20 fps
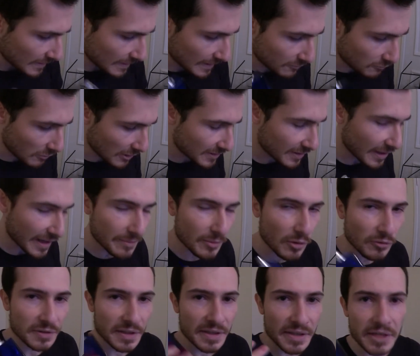At what time
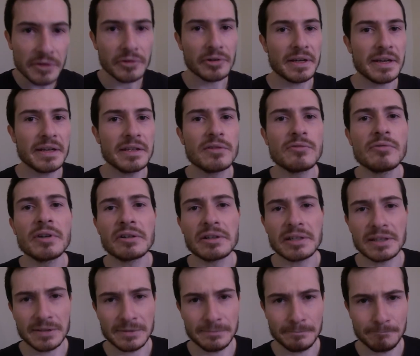of the year can you wear
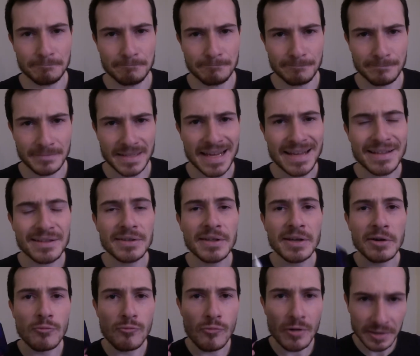it? In
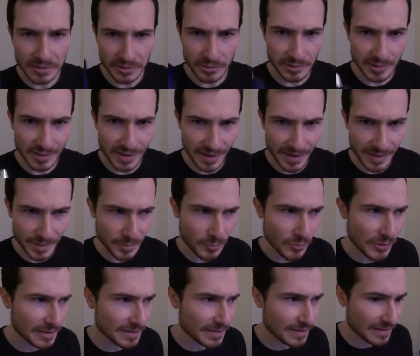the winter time,
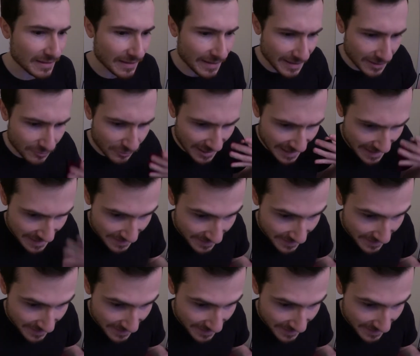when, like right